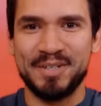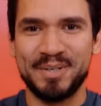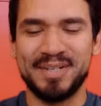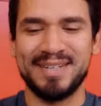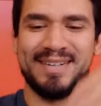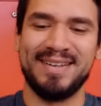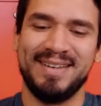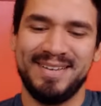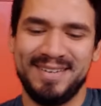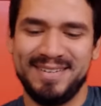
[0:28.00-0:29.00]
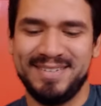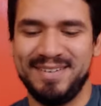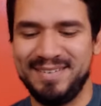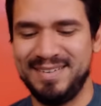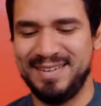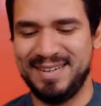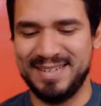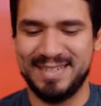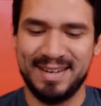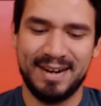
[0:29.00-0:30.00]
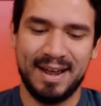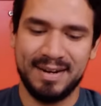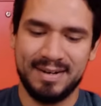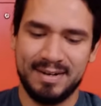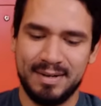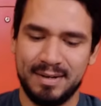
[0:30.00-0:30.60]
duty get it out of here.